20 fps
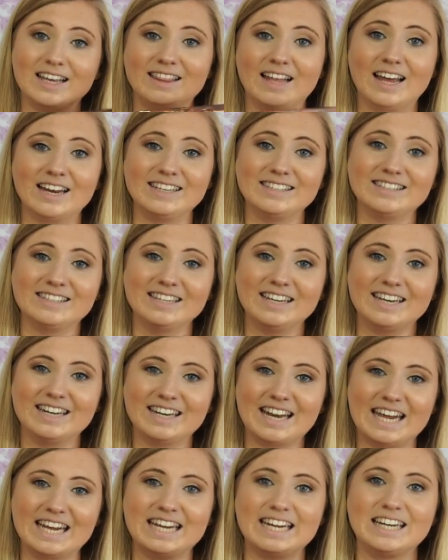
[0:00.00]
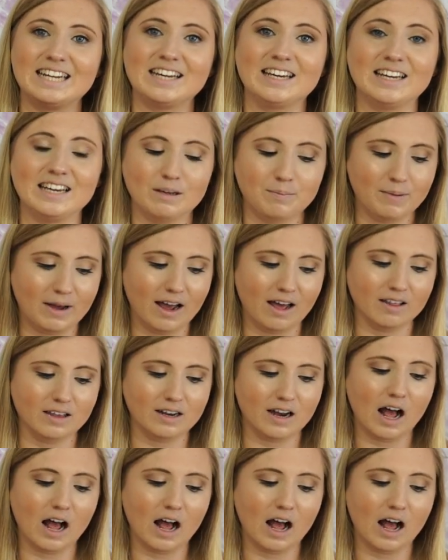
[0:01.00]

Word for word: and that is the Naked Heat palette.